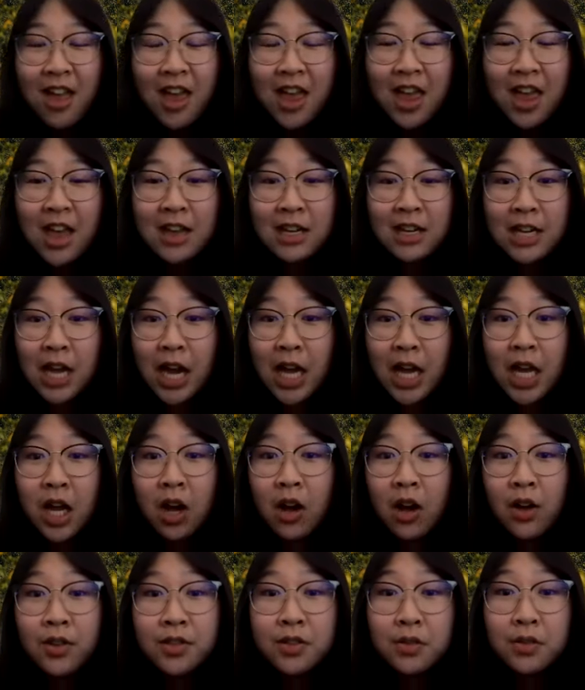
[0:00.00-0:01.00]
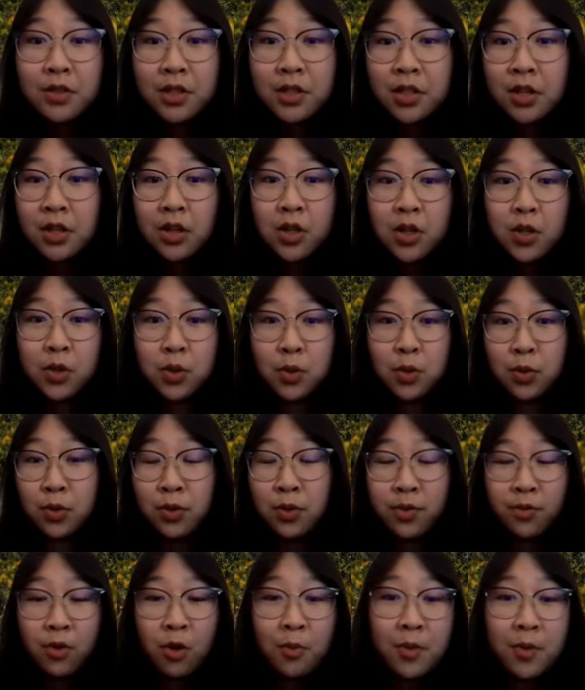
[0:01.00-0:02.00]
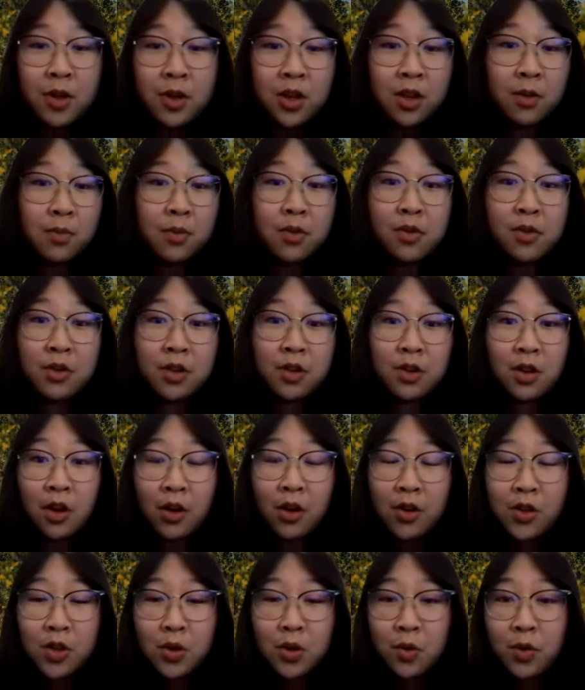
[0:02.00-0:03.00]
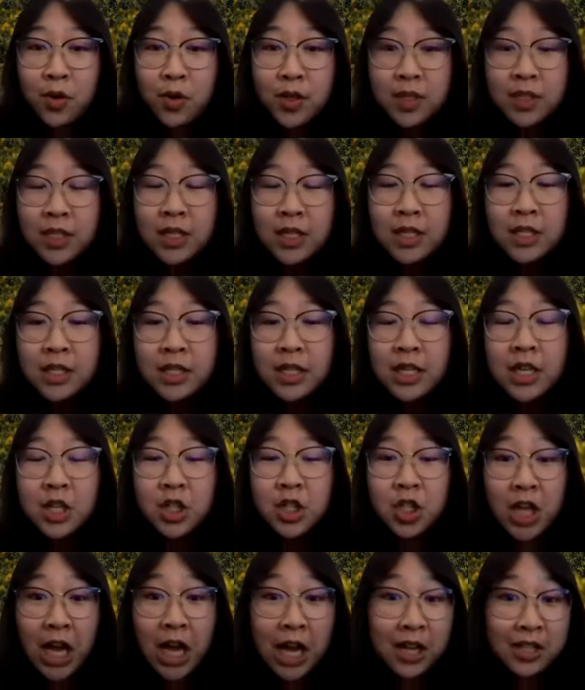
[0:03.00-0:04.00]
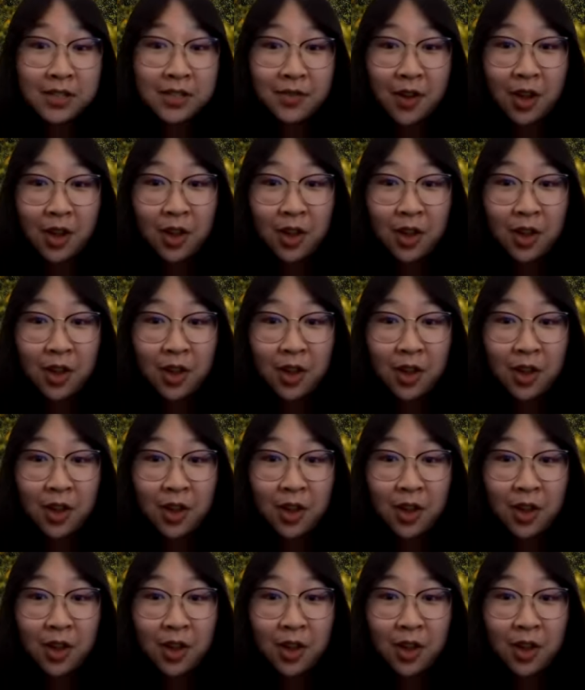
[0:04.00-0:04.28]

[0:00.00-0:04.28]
and I also took dual enrollment community college courses in child